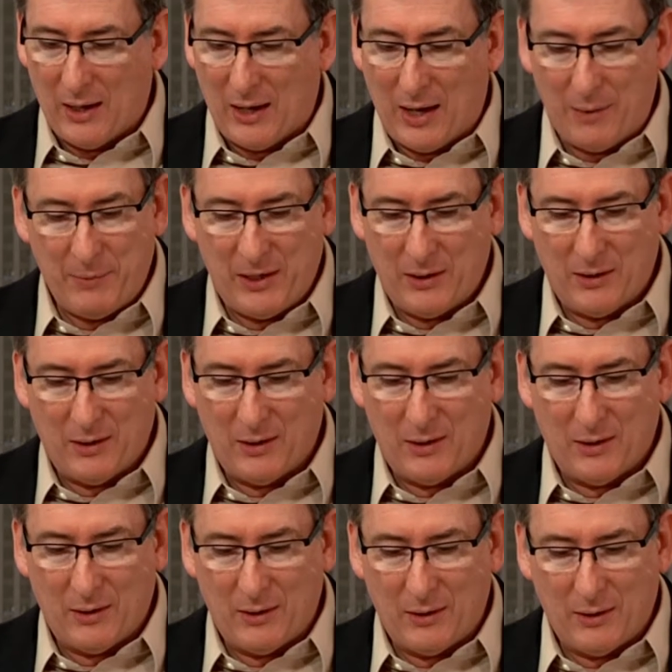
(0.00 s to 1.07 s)
I mean,
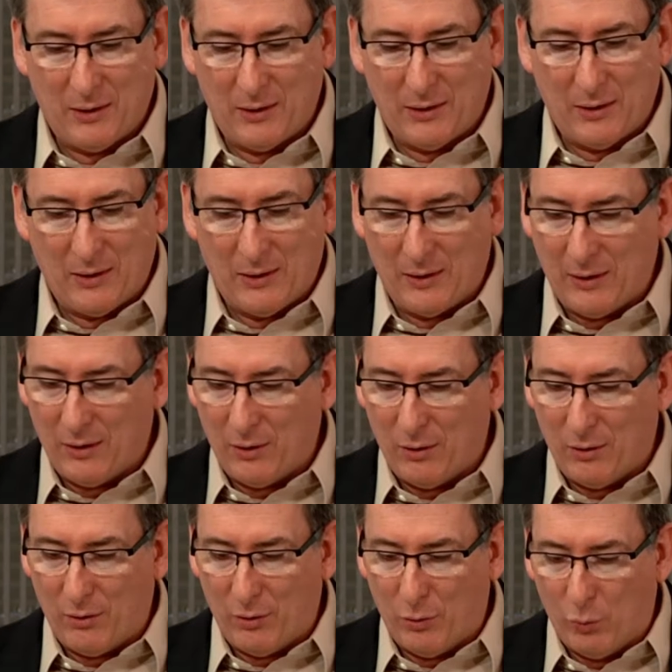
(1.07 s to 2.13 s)

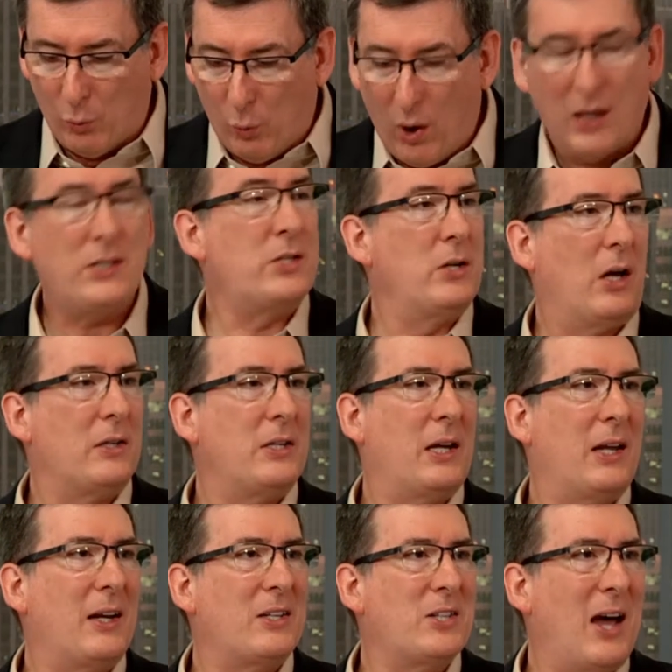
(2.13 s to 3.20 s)
what's not to
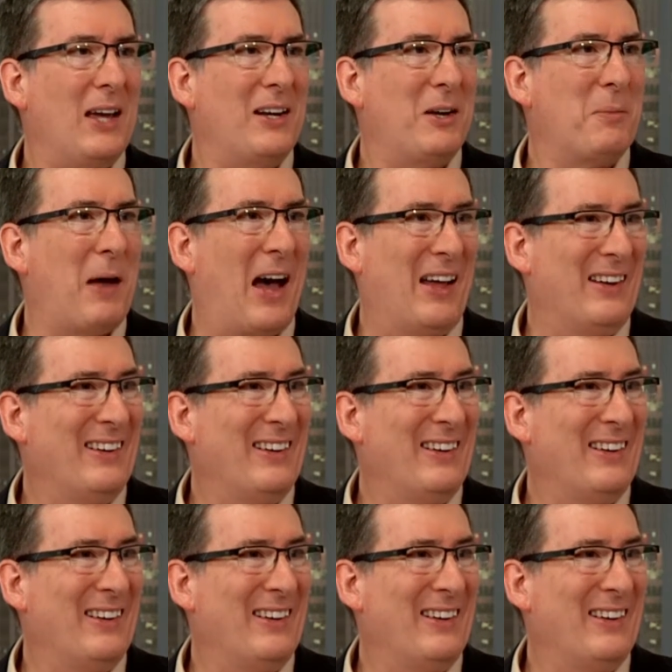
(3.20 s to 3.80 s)
get excited about?